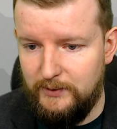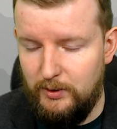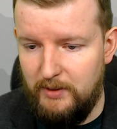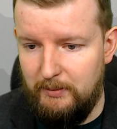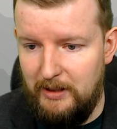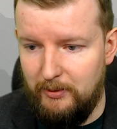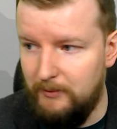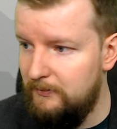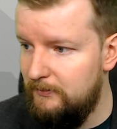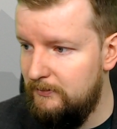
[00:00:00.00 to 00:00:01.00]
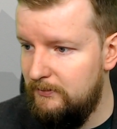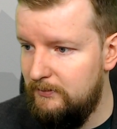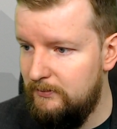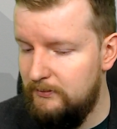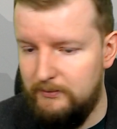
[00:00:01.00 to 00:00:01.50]
So many people.
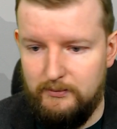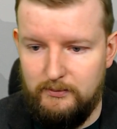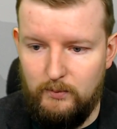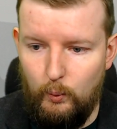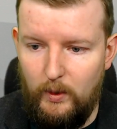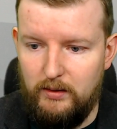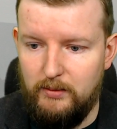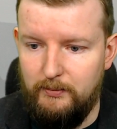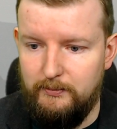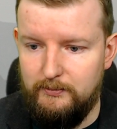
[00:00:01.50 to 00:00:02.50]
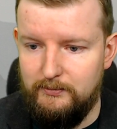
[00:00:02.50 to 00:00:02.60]
Welcome.